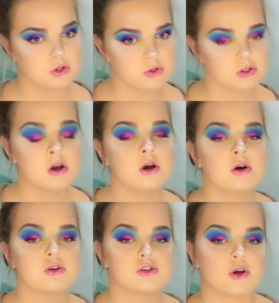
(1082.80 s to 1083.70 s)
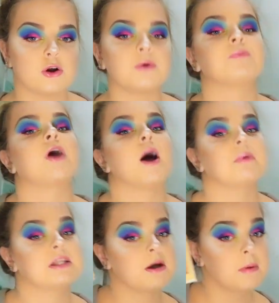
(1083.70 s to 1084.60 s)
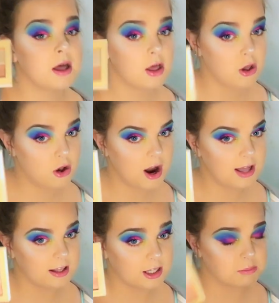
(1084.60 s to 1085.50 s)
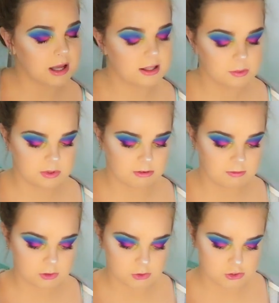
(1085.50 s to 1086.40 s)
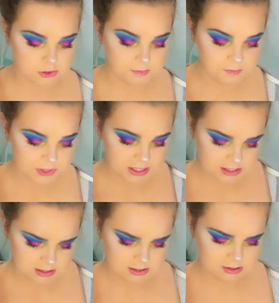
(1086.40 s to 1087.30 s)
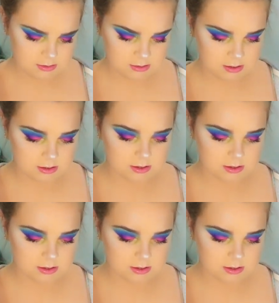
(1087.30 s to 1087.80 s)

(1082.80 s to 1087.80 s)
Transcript: use, so I picked up her highlighting palette with Revolution. Ugh.